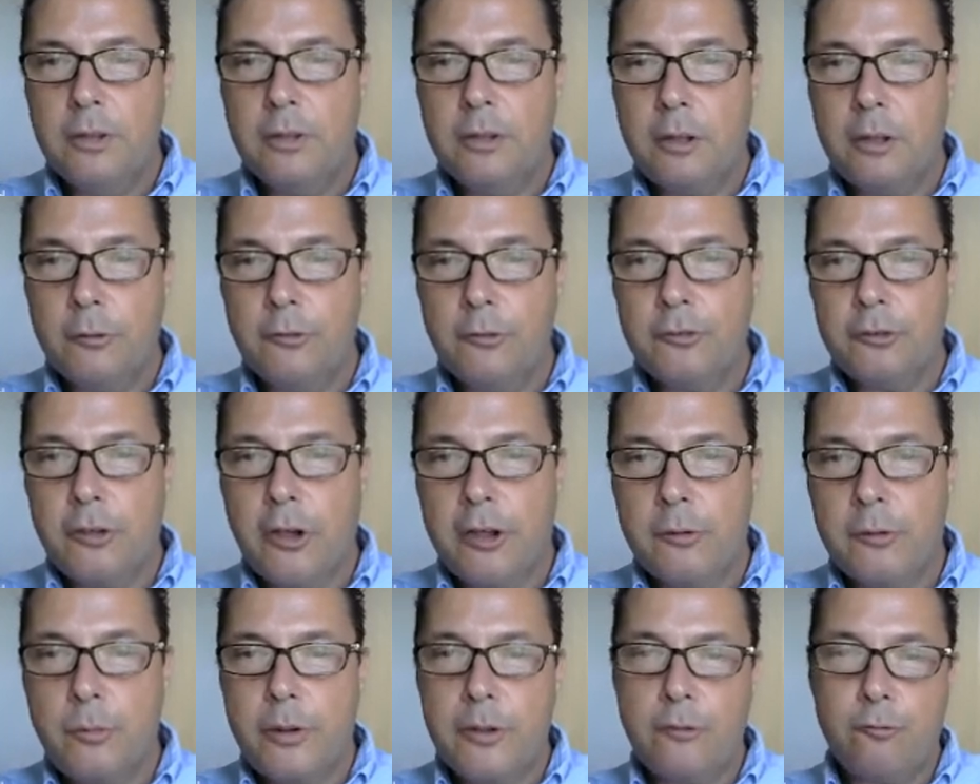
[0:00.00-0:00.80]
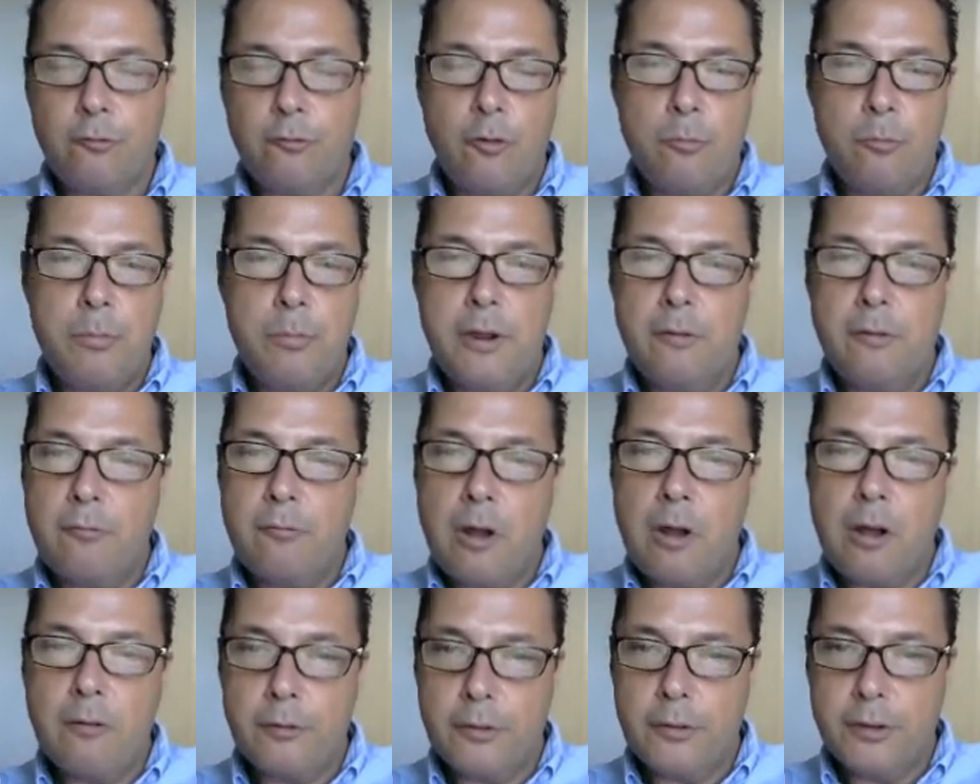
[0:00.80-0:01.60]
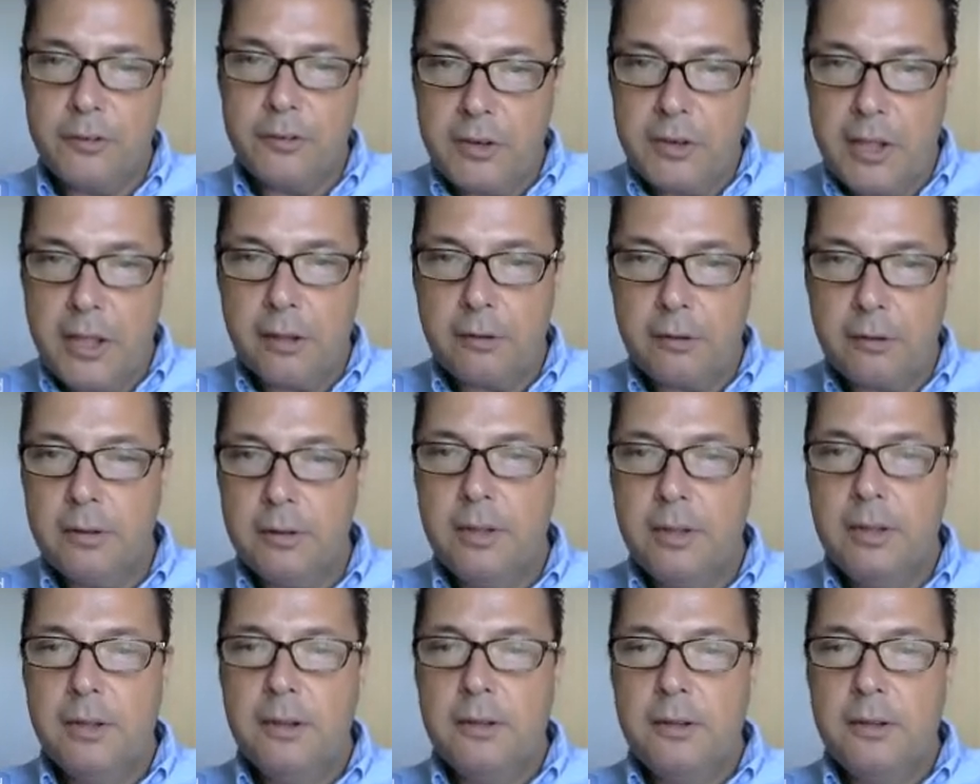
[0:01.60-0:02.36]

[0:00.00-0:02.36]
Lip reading: goes sideways for a bit rather than down,